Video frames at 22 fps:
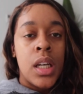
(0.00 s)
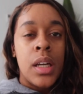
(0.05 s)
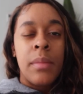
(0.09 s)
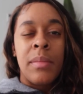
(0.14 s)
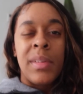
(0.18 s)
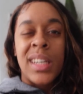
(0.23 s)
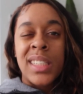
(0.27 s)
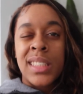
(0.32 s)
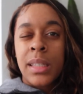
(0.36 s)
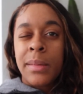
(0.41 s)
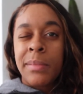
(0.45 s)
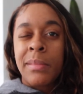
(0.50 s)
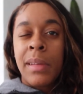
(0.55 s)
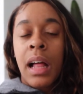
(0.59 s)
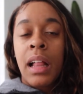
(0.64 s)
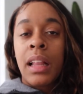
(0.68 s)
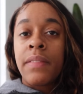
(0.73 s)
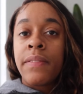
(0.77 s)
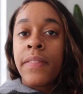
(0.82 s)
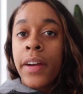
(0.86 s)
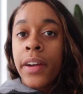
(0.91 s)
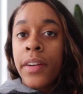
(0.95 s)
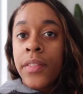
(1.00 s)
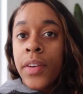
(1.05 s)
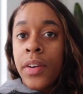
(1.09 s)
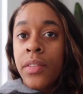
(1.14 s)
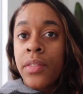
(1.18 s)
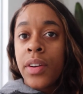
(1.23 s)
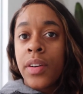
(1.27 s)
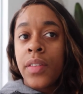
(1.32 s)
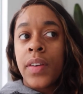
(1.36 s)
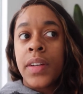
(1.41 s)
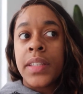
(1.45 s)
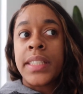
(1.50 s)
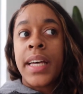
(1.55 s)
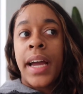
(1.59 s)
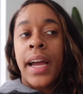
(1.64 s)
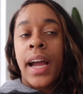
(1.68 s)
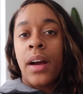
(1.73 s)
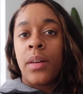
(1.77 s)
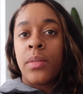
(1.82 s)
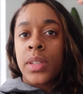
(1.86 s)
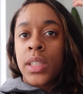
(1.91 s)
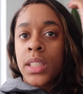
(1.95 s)
because I'm very, very, very
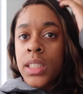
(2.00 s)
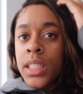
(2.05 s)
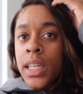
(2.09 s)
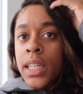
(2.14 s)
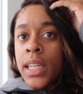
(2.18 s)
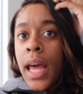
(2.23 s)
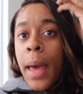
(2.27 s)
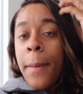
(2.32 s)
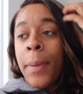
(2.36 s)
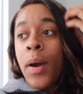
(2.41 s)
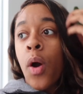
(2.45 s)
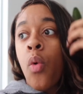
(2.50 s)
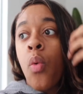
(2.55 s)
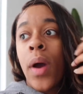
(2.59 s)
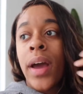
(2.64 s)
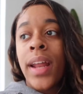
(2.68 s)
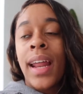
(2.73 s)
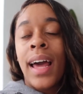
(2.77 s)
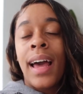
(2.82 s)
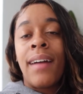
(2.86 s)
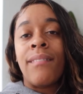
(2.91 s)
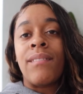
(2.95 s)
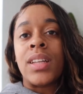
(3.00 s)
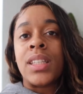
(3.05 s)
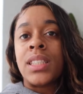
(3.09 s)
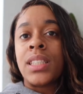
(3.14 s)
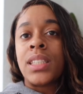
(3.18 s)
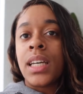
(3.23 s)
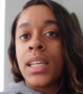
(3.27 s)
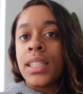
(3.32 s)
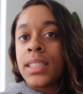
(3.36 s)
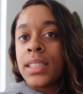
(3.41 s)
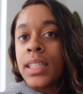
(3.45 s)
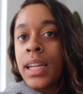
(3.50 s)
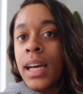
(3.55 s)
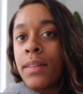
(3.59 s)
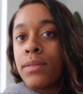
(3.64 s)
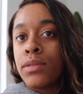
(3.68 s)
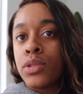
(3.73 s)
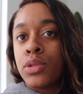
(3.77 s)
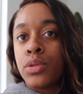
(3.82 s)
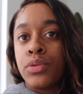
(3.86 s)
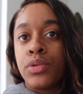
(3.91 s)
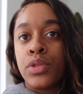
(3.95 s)
tired. I want to take a nap. Ooh, and I have a test that I have
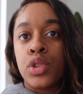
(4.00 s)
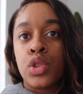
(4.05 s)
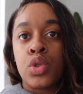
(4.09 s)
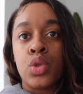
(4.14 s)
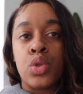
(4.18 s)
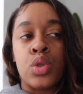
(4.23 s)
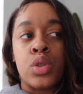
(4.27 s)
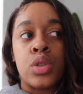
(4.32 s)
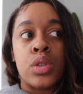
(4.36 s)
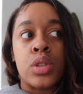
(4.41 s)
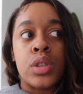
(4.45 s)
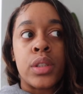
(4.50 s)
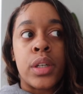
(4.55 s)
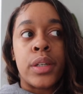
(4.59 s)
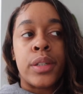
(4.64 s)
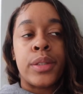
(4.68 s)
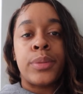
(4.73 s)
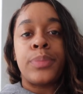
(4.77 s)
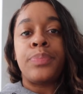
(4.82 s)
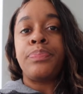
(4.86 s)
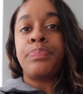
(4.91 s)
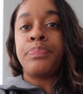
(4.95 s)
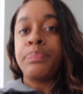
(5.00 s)
to do for school, so um,